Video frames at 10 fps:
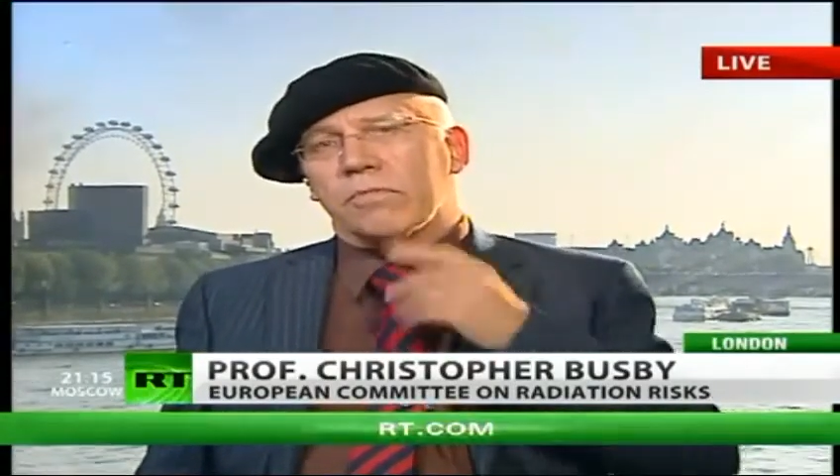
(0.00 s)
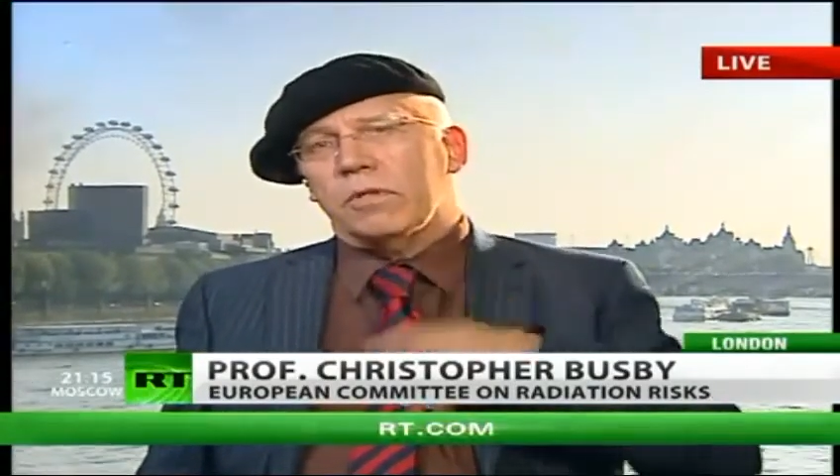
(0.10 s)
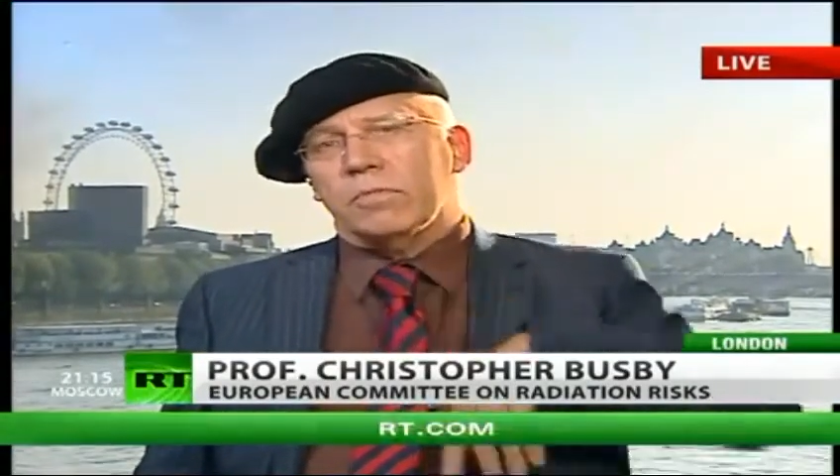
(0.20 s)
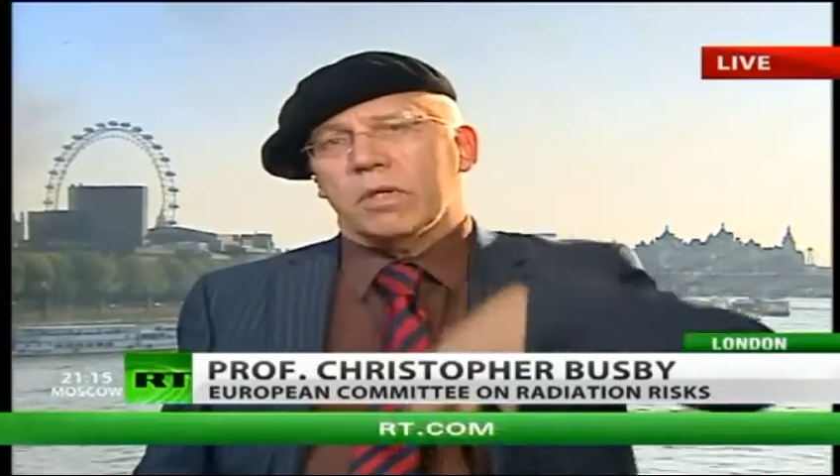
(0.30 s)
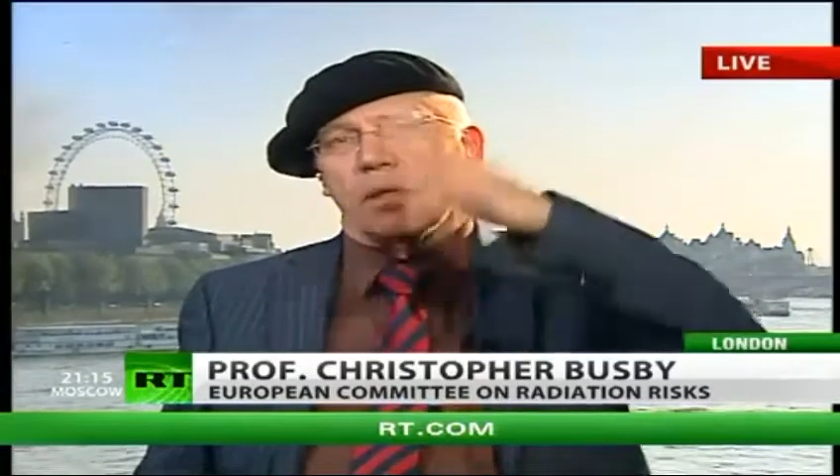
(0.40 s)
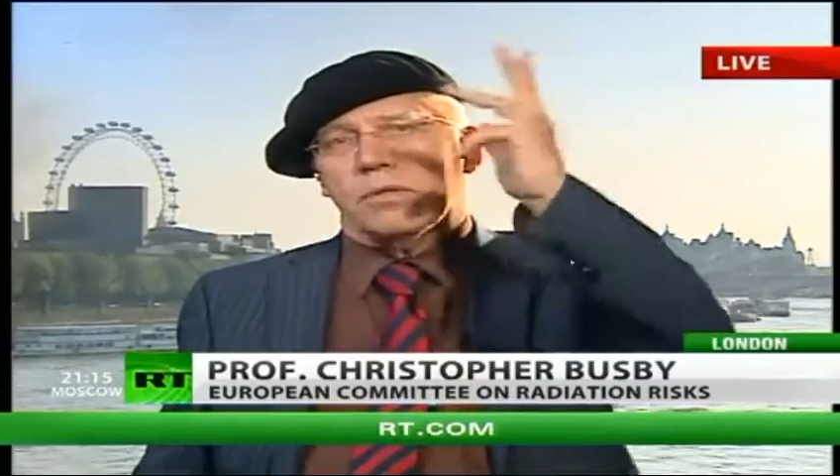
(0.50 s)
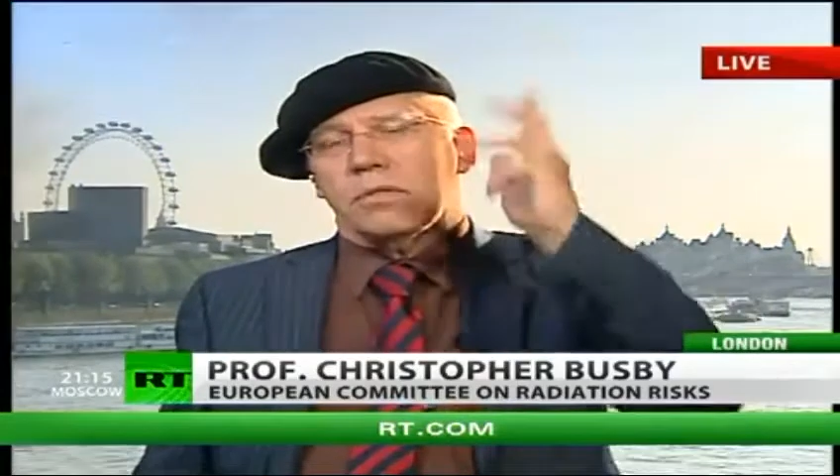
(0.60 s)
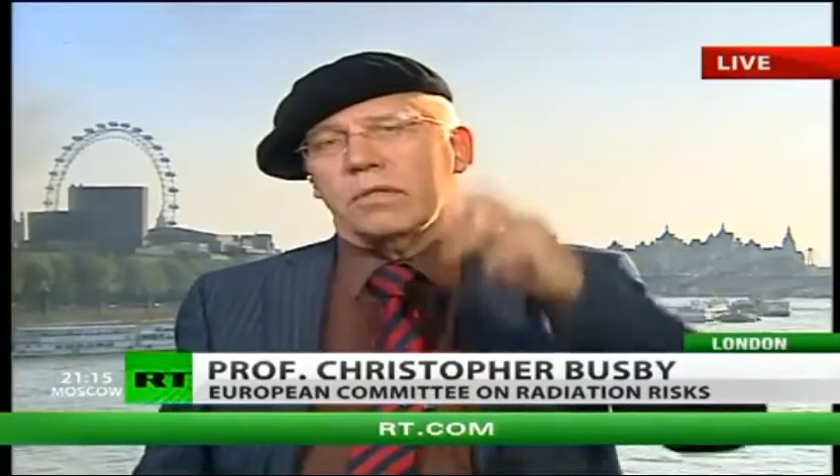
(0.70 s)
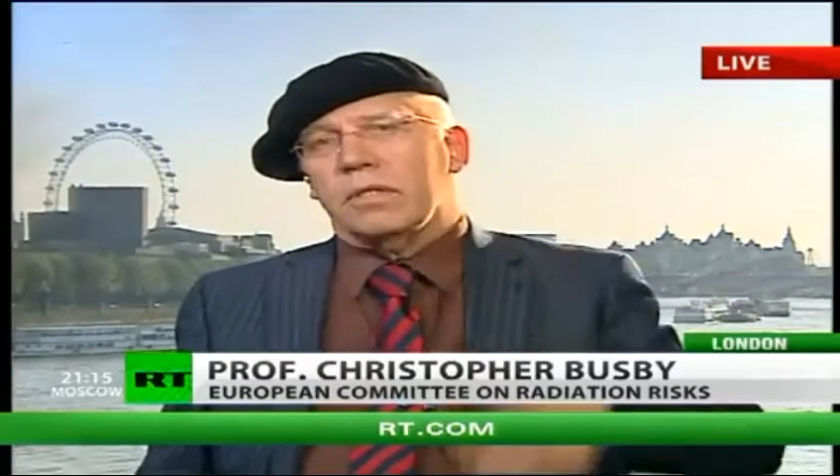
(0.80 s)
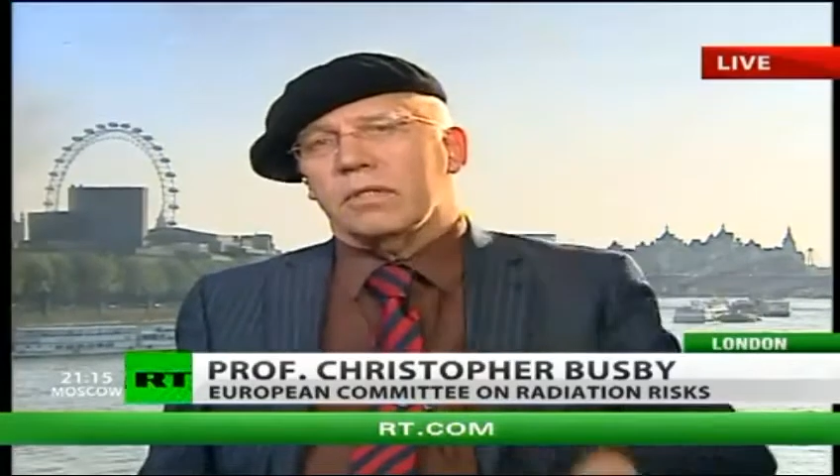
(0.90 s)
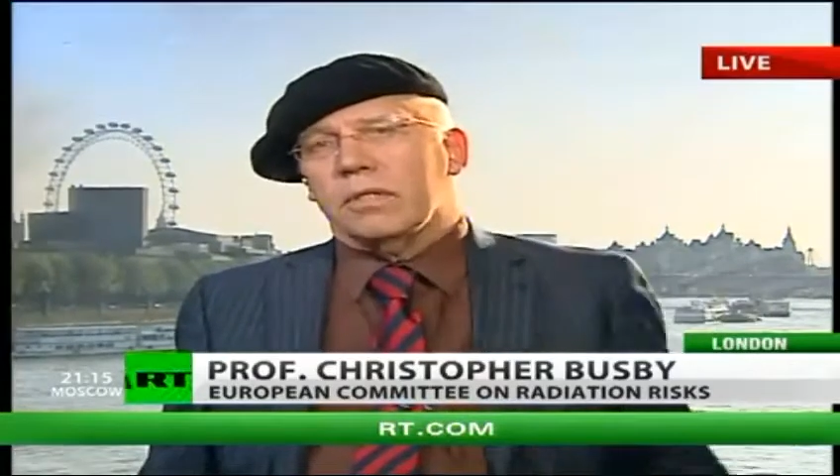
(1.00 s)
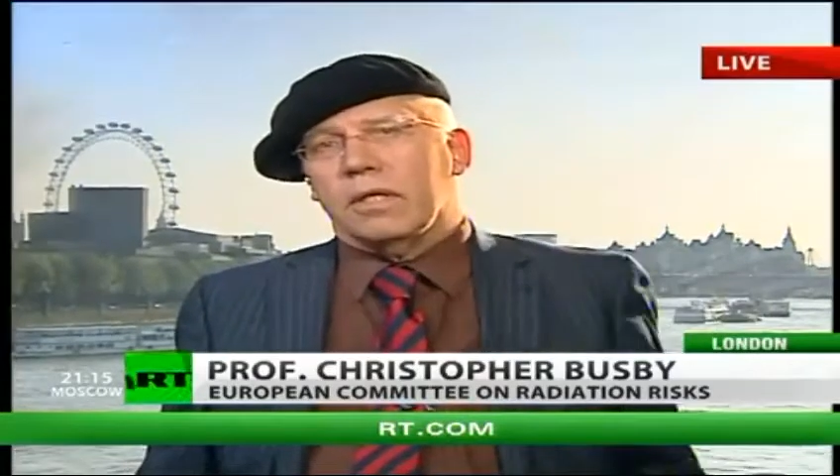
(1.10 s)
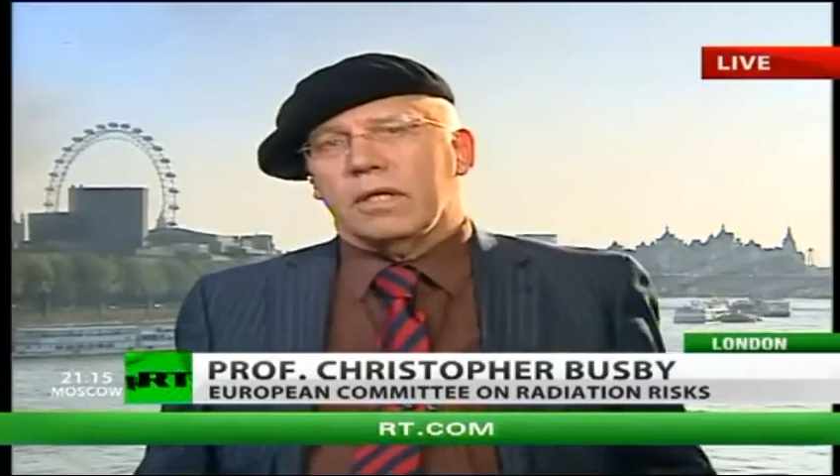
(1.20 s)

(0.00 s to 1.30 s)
have been blasted into the